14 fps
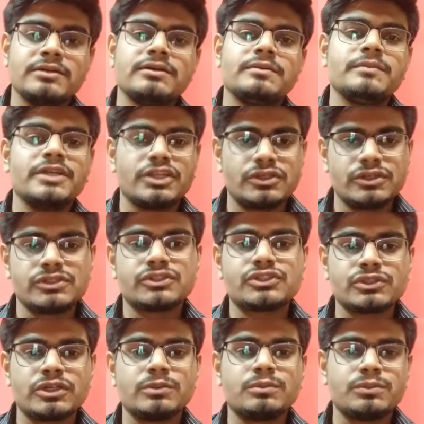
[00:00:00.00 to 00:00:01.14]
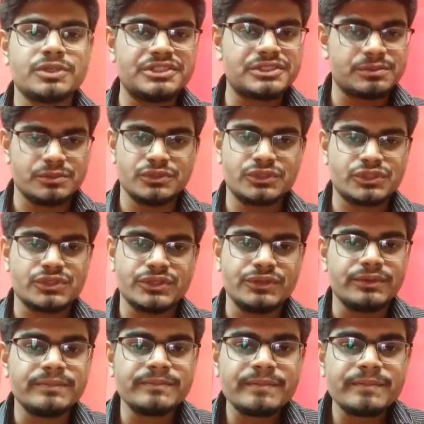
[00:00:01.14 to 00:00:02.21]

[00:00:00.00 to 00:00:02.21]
make your strong points more strong.